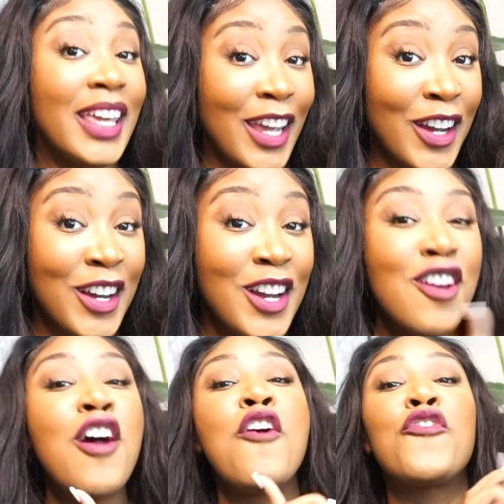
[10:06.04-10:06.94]
here
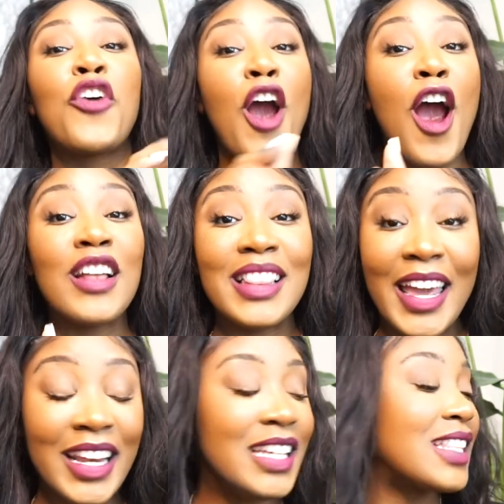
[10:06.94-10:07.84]
for our
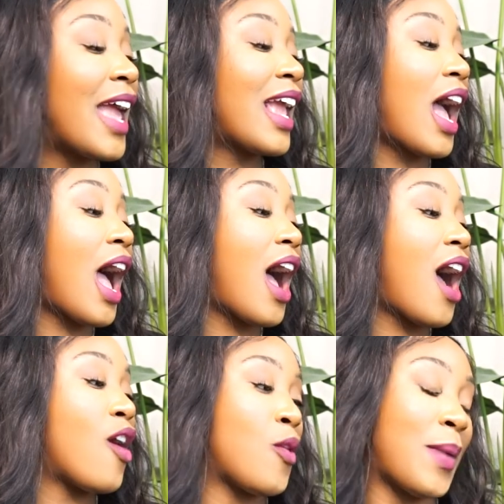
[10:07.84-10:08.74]
ladies like
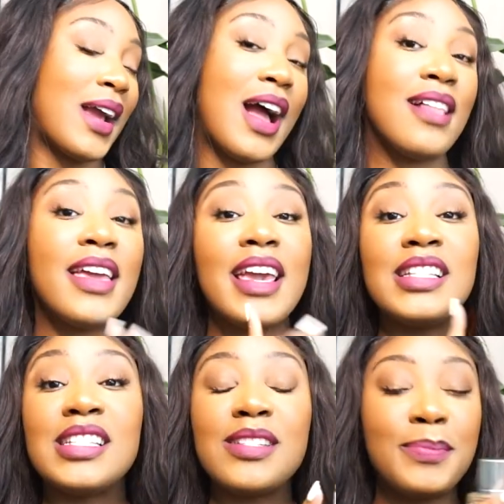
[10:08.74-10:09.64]
oh my god like
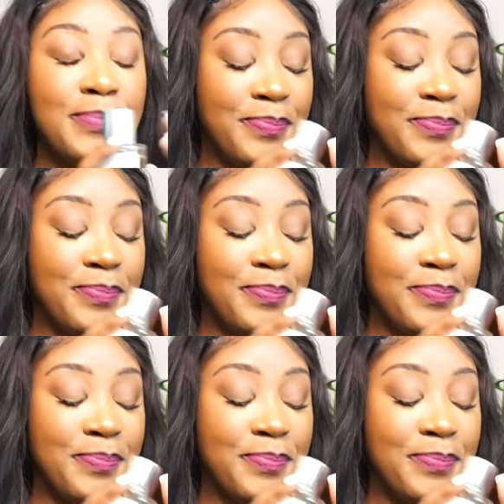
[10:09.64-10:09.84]
it's